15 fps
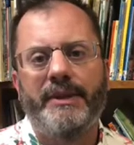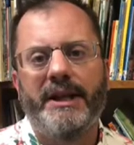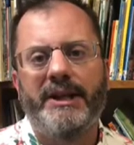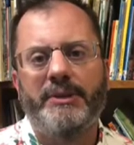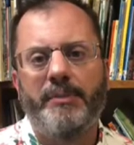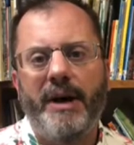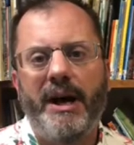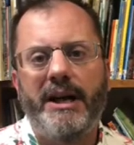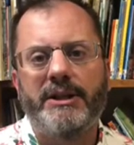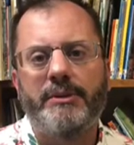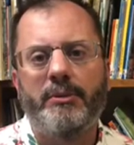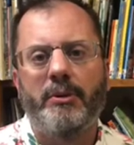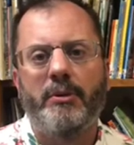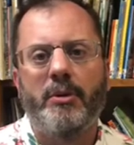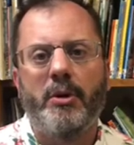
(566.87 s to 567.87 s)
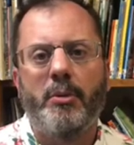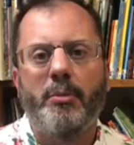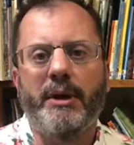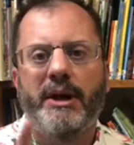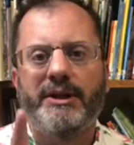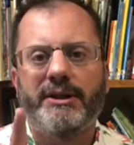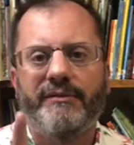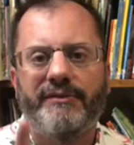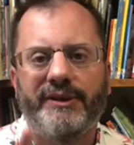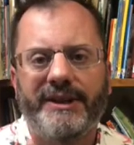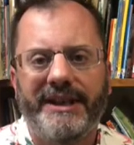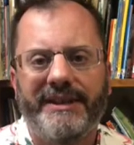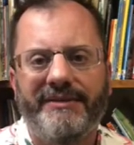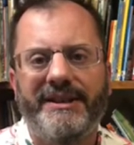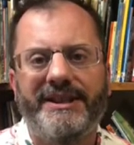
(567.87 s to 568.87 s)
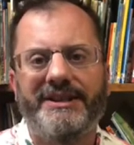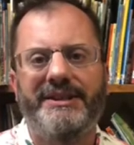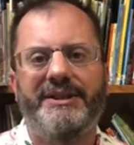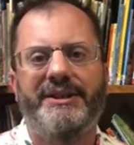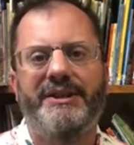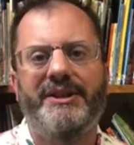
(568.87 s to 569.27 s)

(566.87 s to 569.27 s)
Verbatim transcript: is possible because of forgiveness.